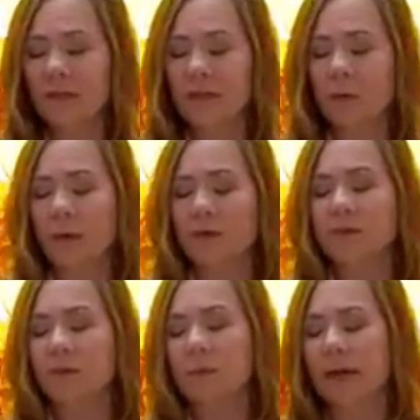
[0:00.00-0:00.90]
Now, we
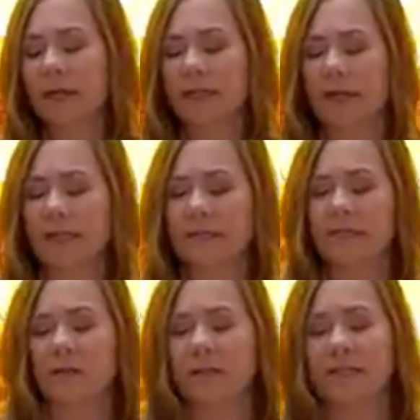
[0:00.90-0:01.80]
also recognize
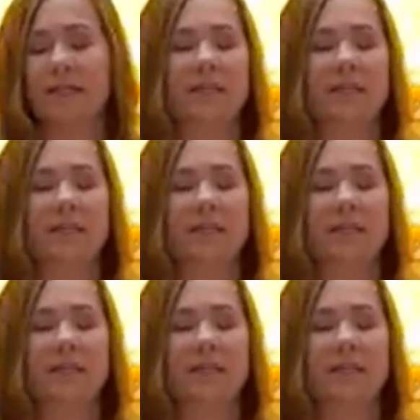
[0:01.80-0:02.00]
there is a